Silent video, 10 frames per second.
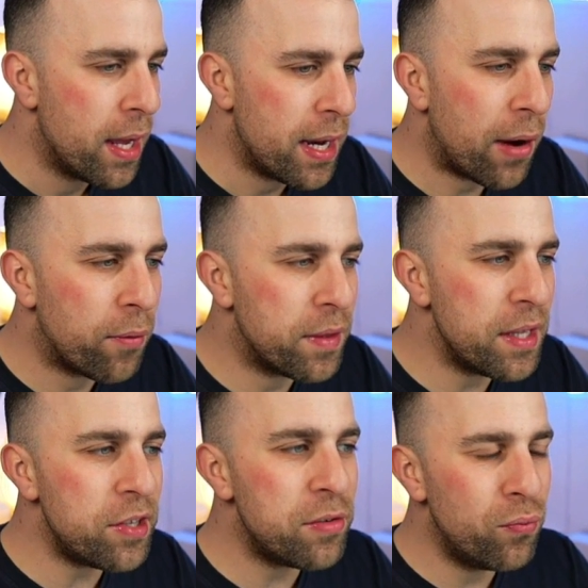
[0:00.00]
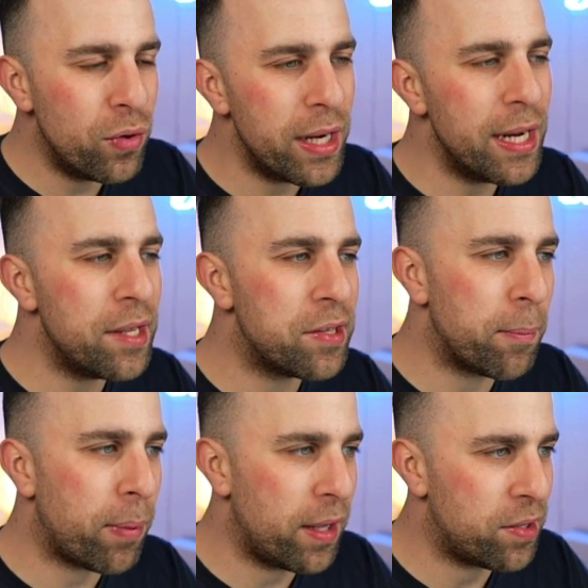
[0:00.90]
Now, this is really
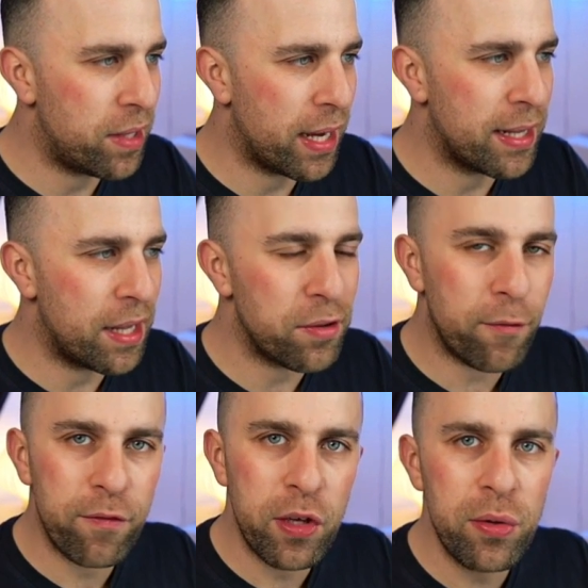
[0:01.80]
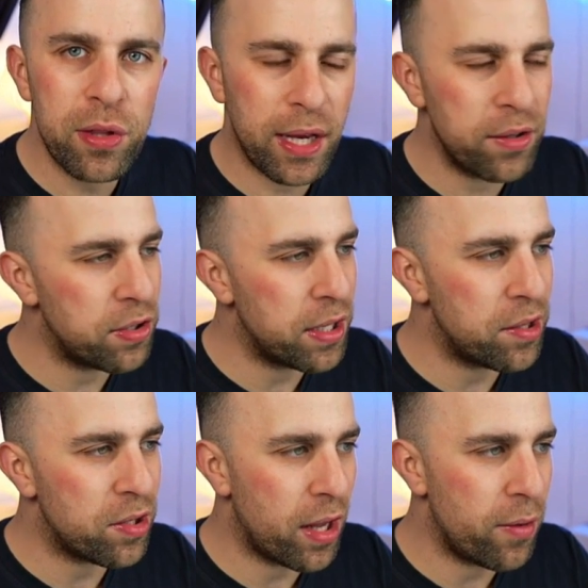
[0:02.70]
simplistic. There's a few things you
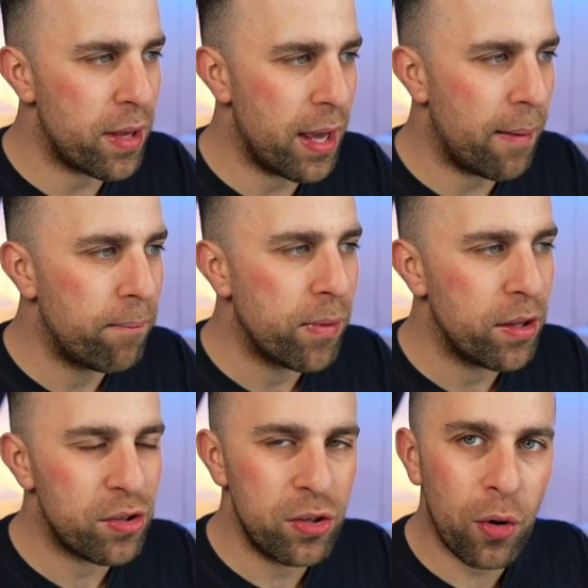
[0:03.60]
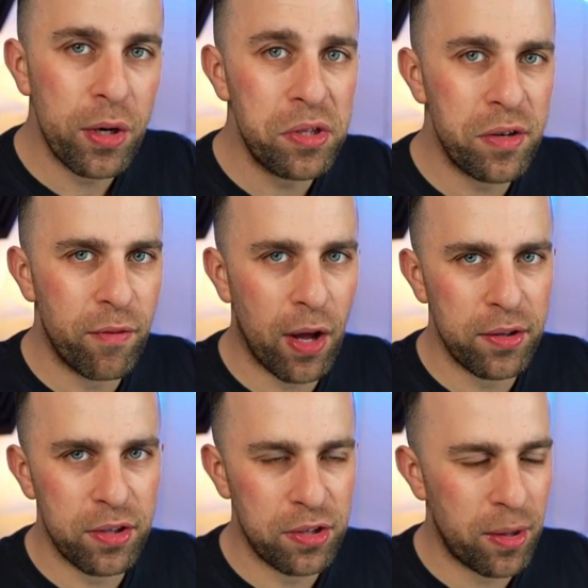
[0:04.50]
need to note here. It's not as
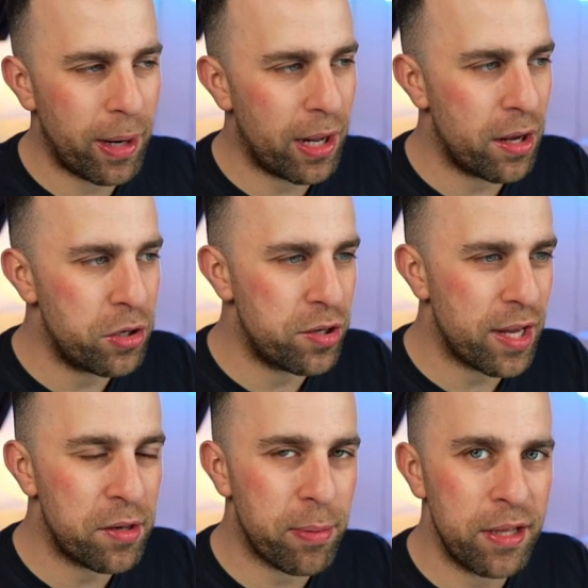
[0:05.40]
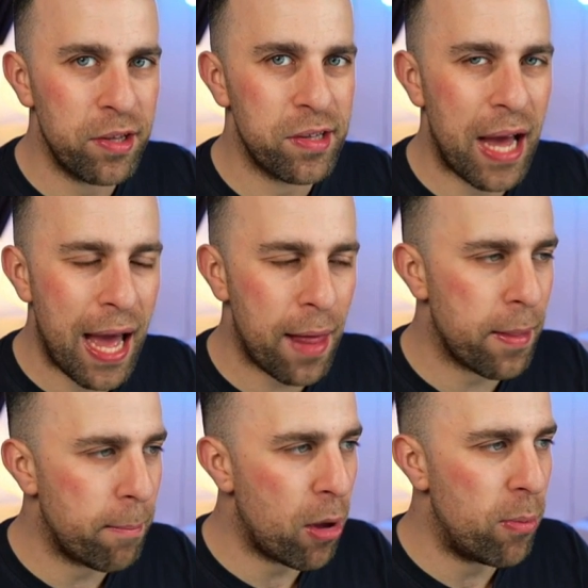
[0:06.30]
advanced as something like Notion databases at
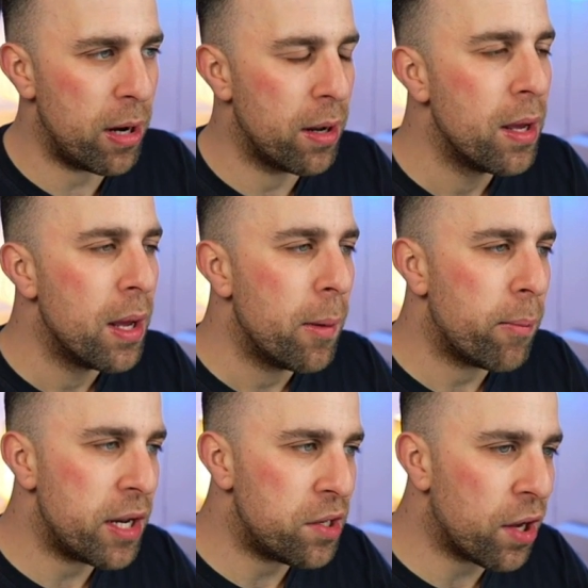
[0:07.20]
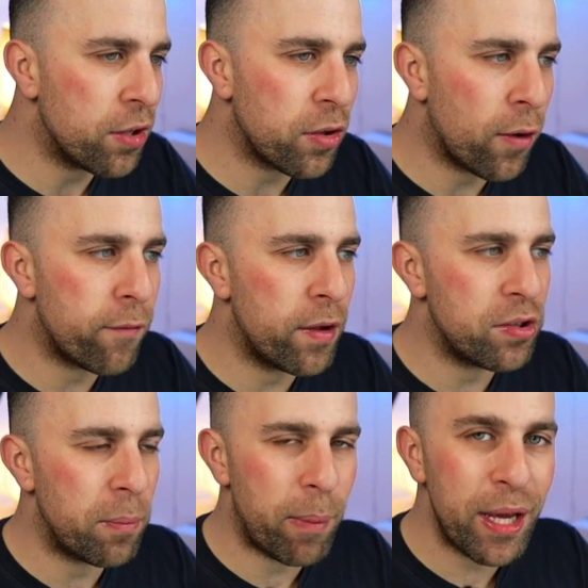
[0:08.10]
the moment, but it does offer
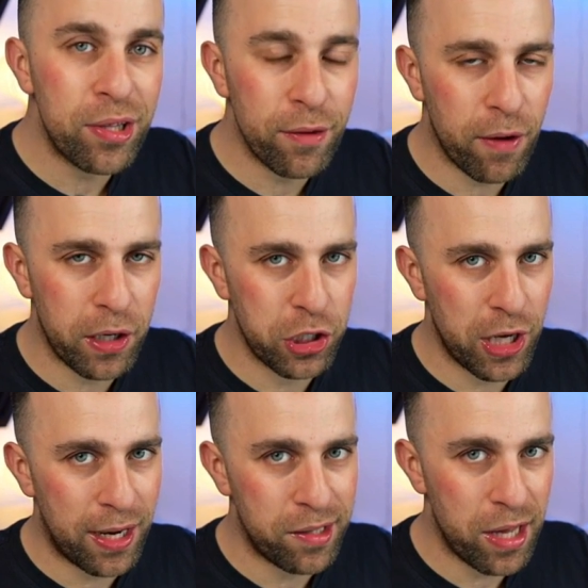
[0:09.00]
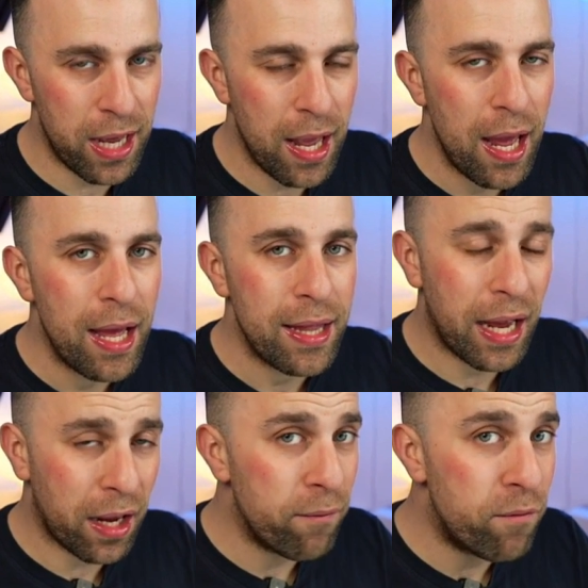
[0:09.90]
some basic functionality
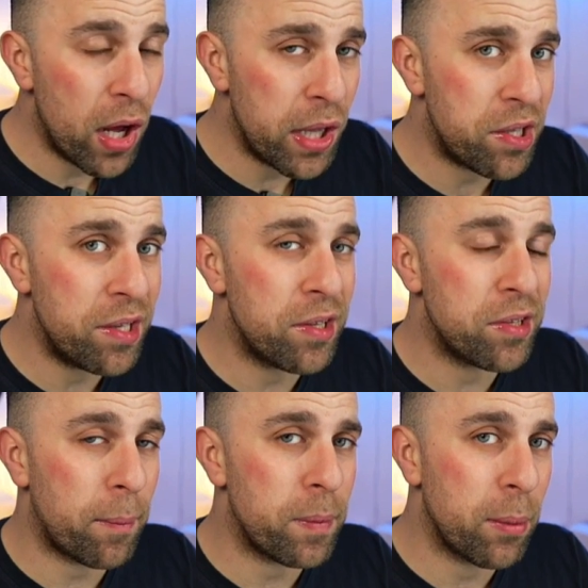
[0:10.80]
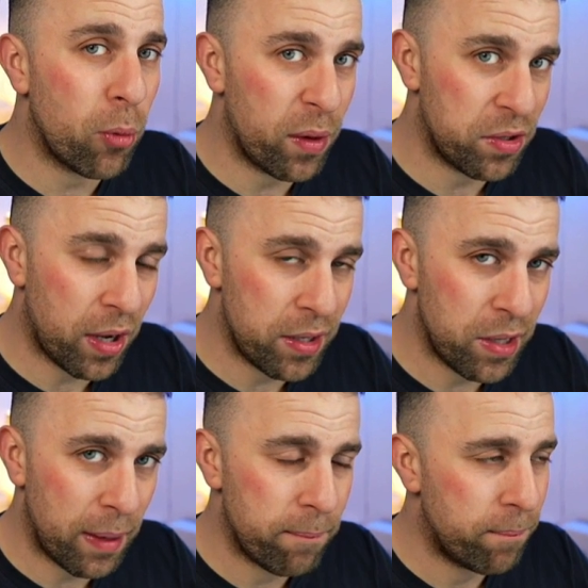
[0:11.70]
that converts into something more
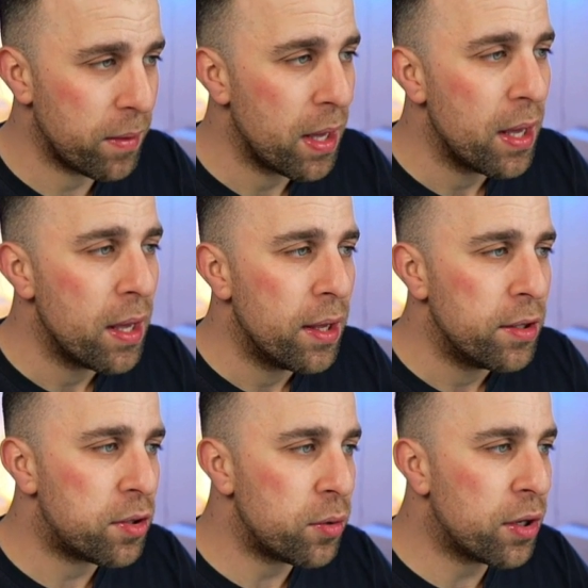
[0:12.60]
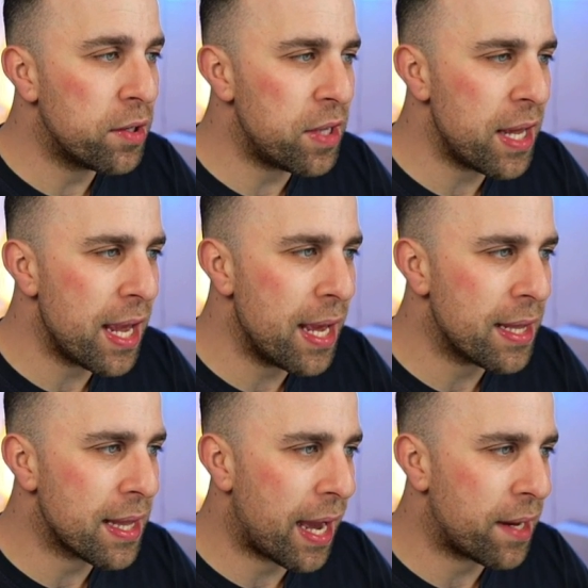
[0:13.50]
exciting. So you can see here
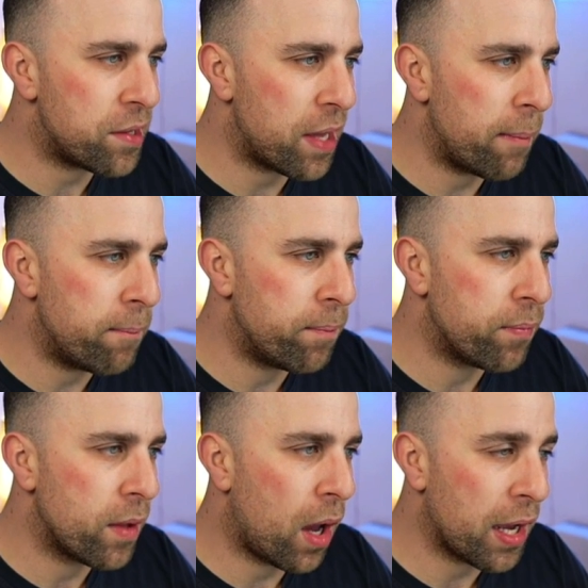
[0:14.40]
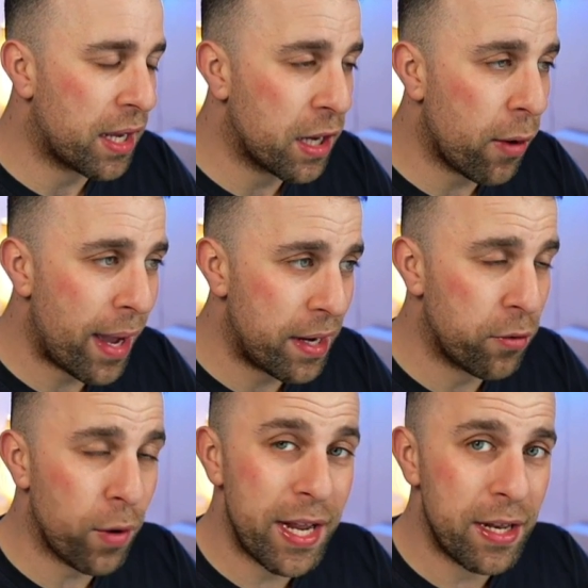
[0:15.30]
that um, I can go ahead and
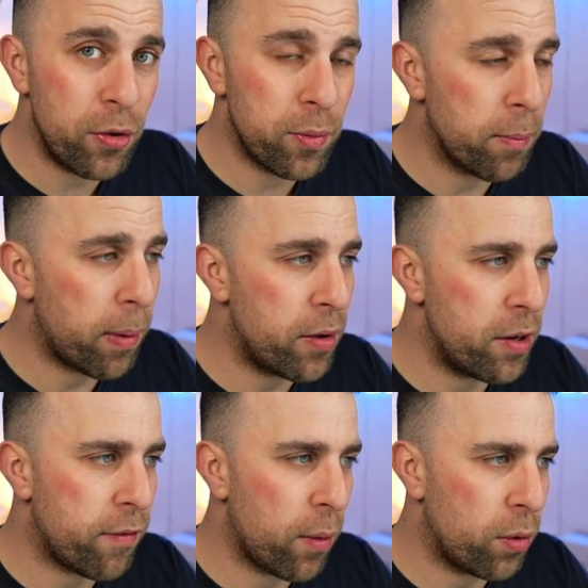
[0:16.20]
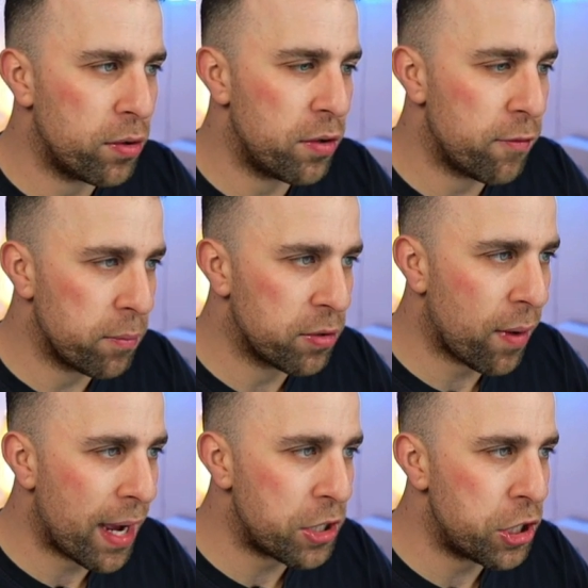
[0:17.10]
create the loop component if I want to from
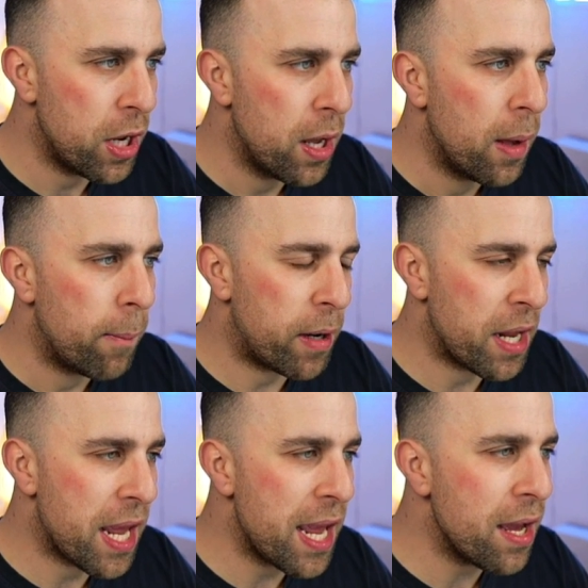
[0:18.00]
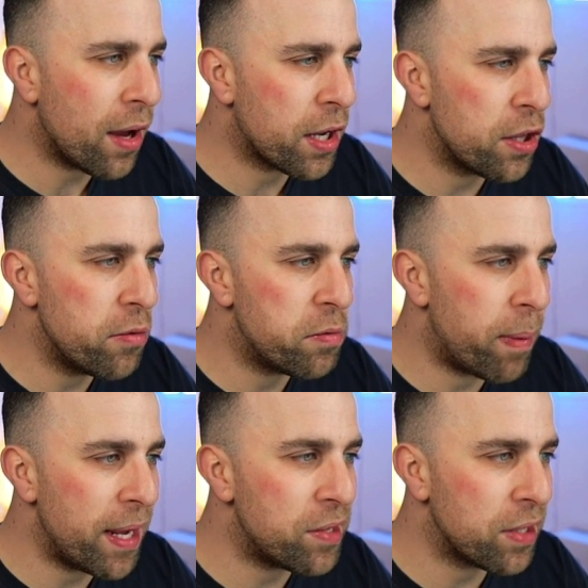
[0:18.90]
scratch. But here I can use
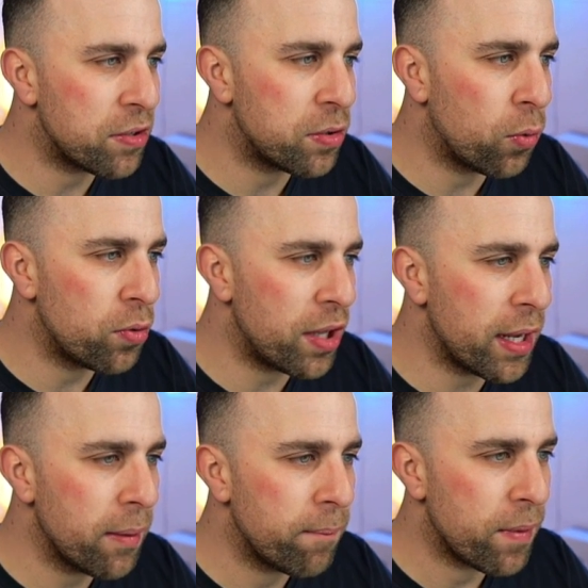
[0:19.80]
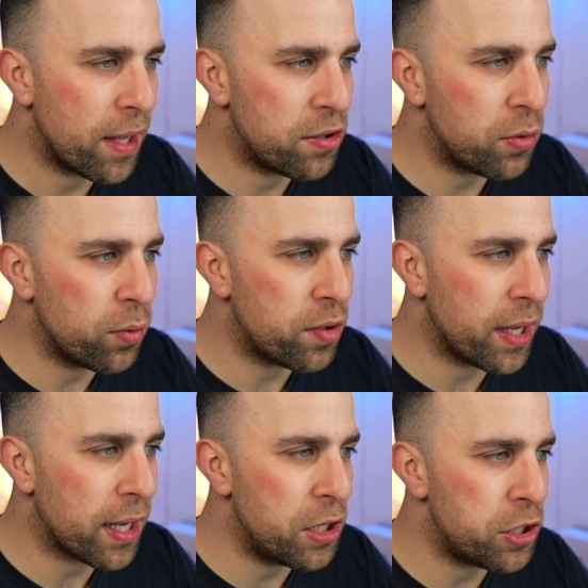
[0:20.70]
basic sorting, and
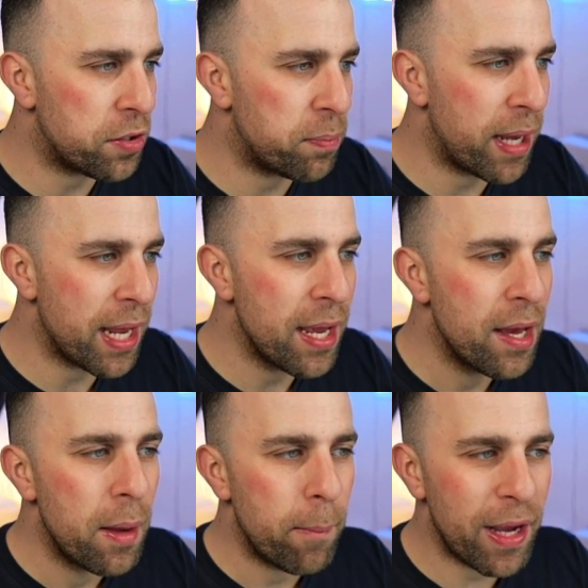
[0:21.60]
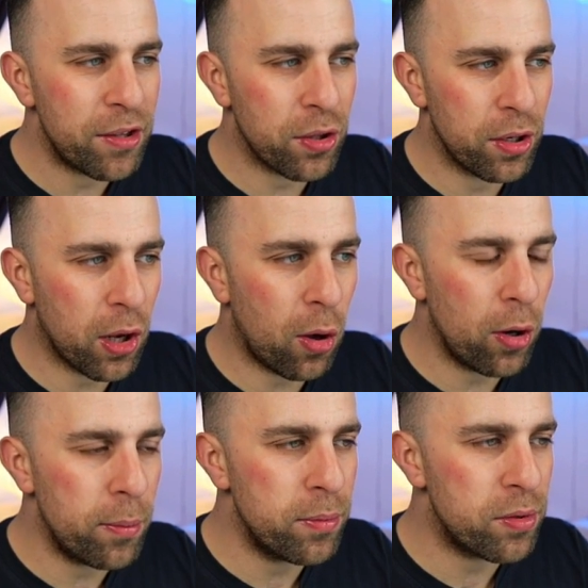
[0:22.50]
sorting can just be based on the
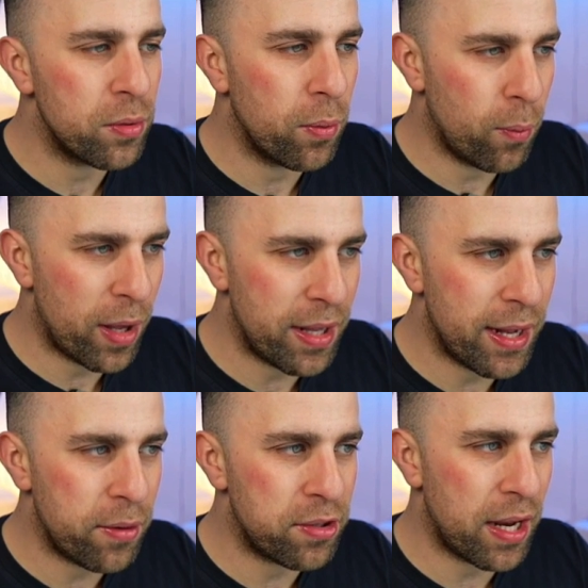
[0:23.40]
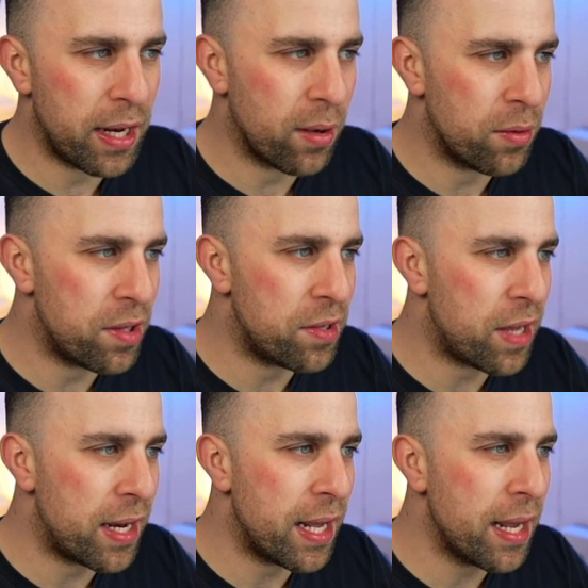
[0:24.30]
columns and whether they're ascending or
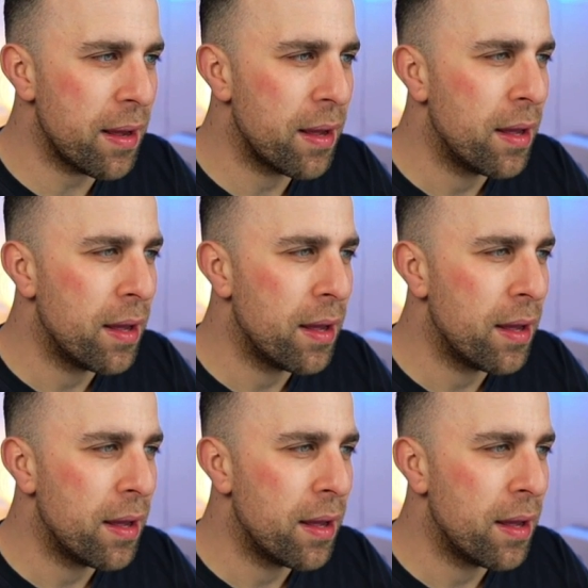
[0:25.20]
descending.